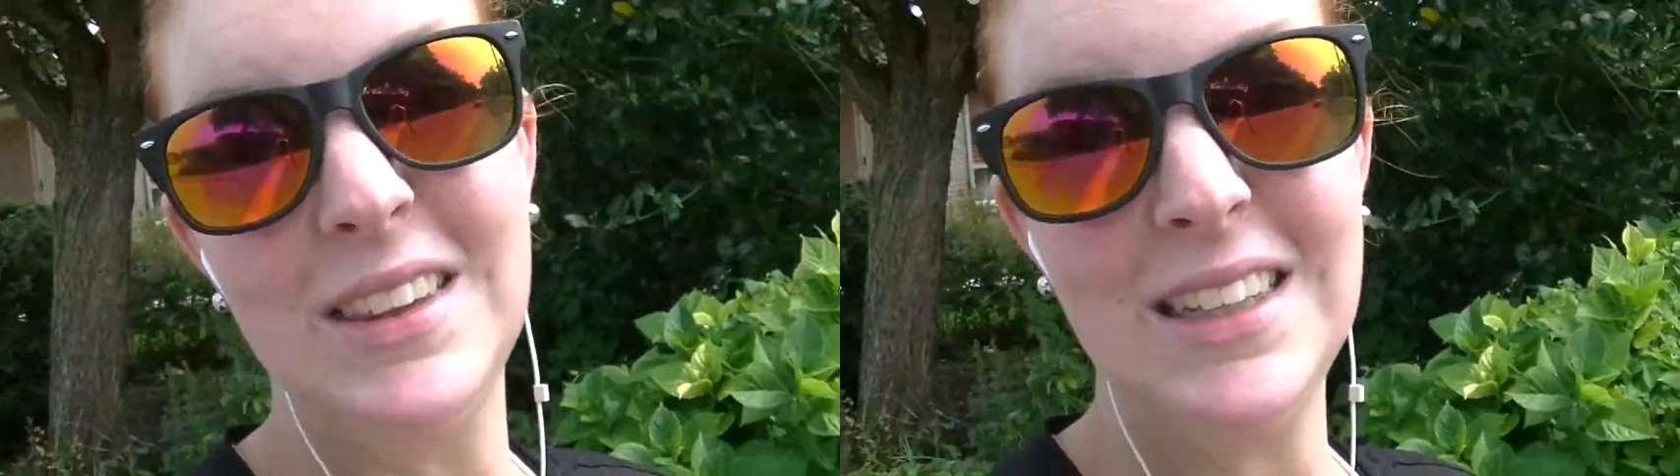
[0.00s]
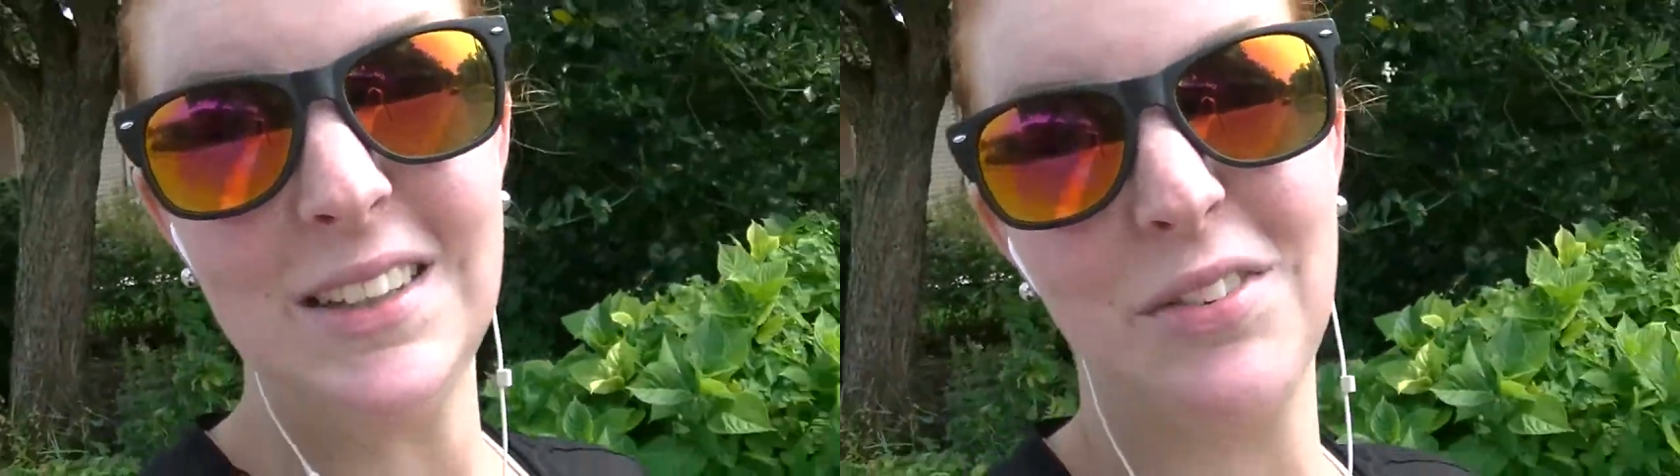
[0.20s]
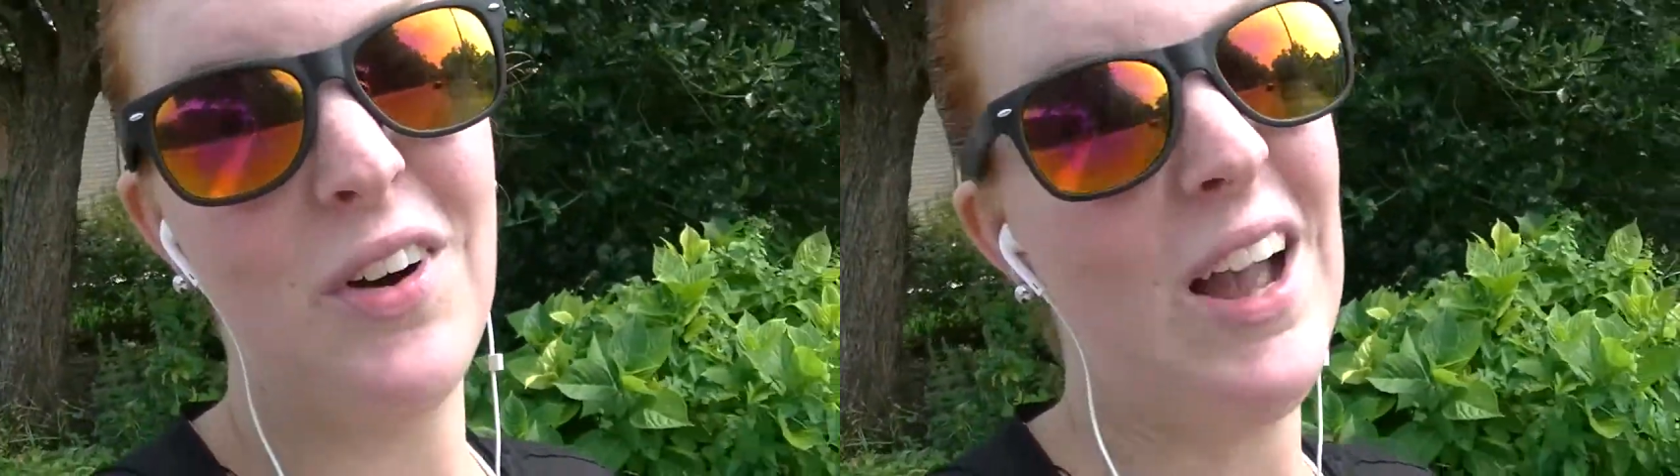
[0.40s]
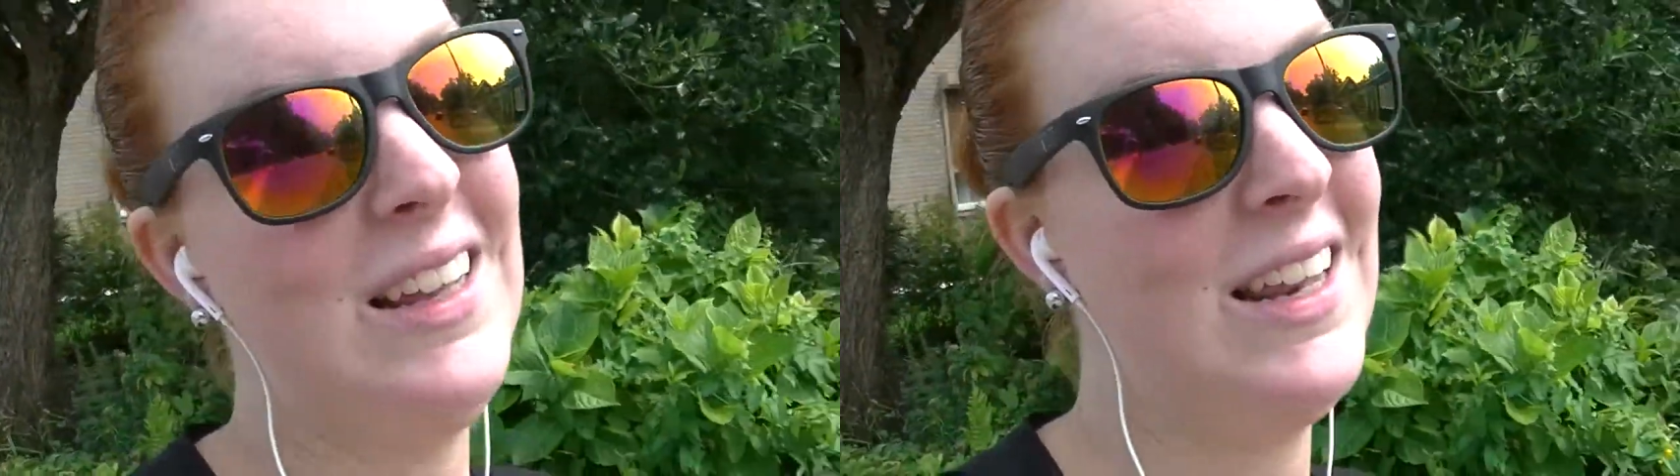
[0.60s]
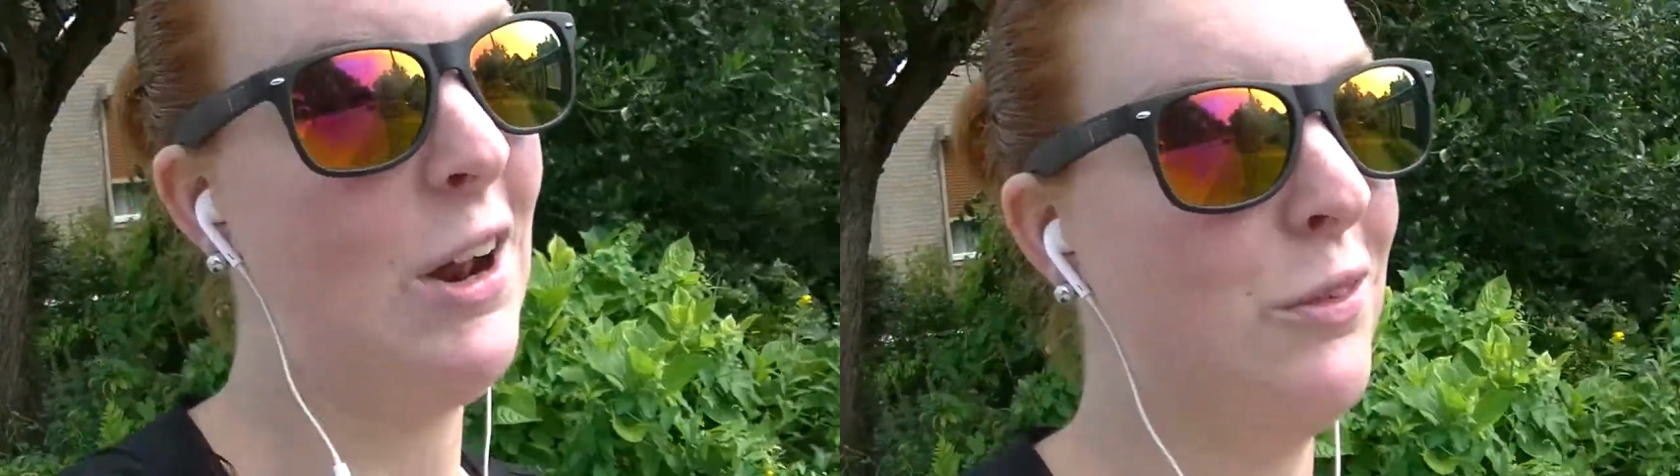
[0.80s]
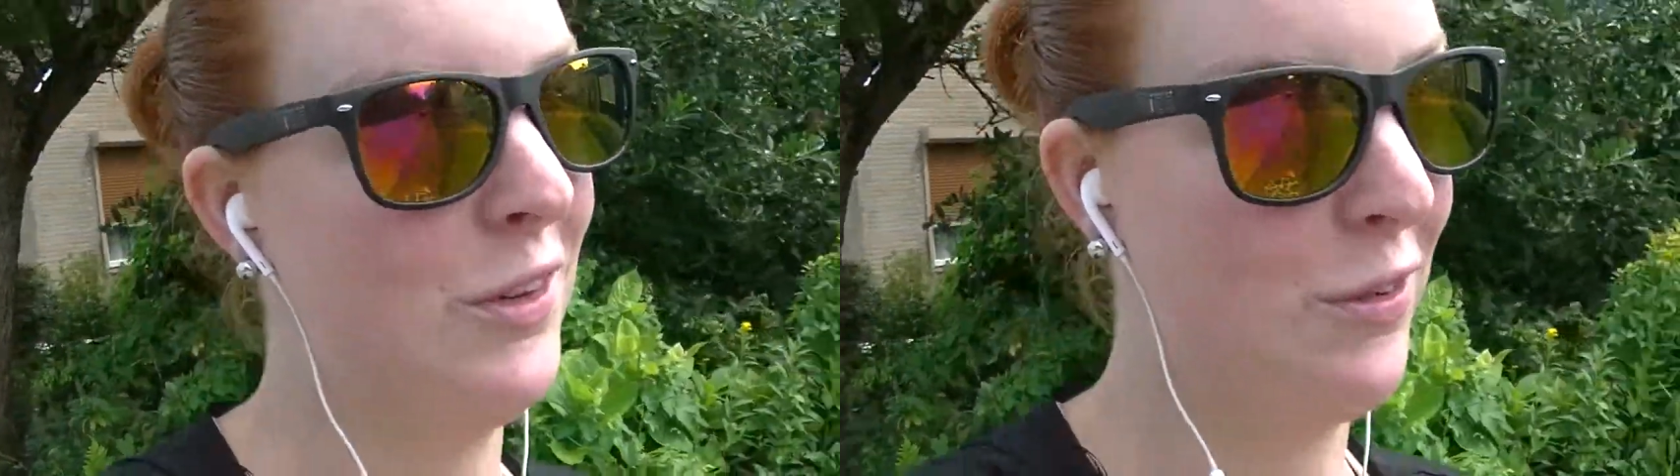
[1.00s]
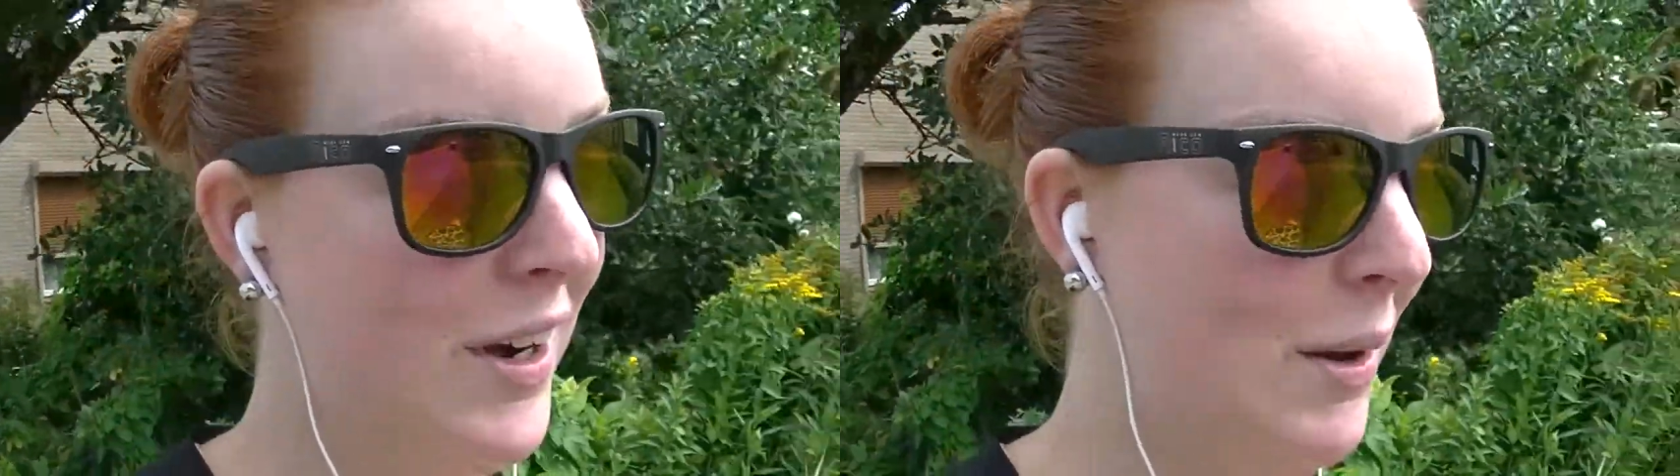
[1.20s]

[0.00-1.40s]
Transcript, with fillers: need to find an outfit for